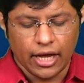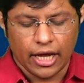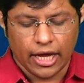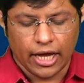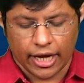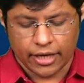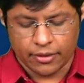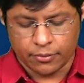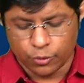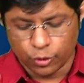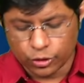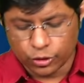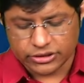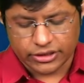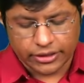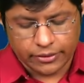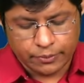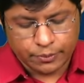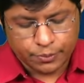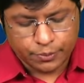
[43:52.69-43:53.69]
and most
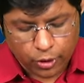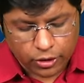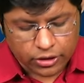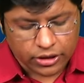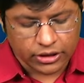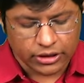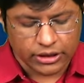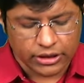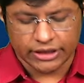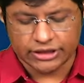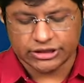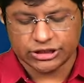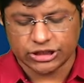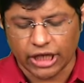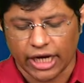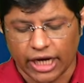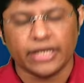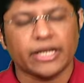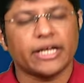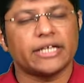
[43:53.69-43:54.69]
importantly,
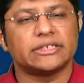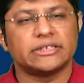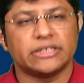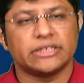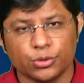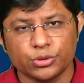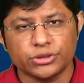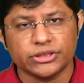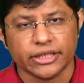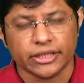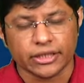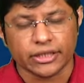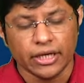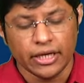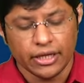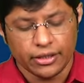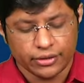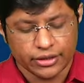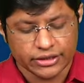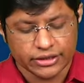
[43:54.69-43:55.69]
China is using
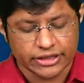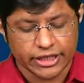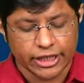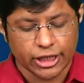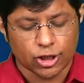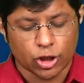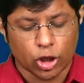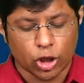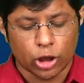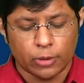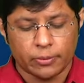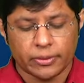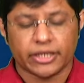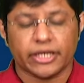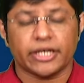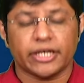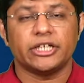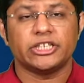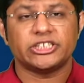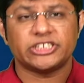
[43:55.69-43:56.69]
this economic
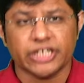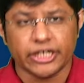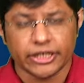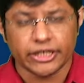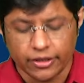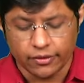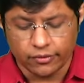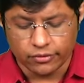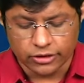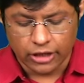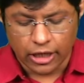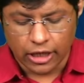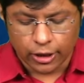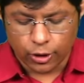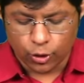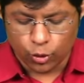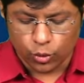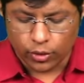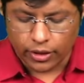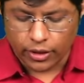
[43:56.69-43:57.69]
initiative
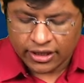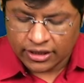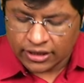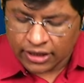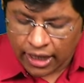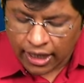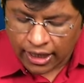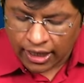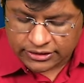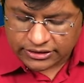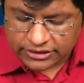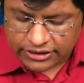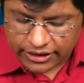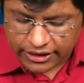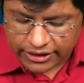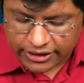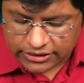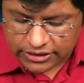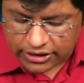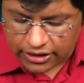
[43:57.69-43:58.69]
to enhance
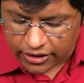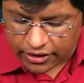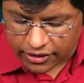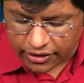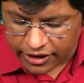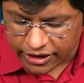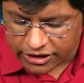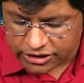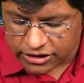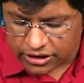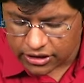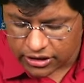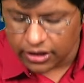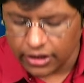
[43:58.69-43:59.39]
its regional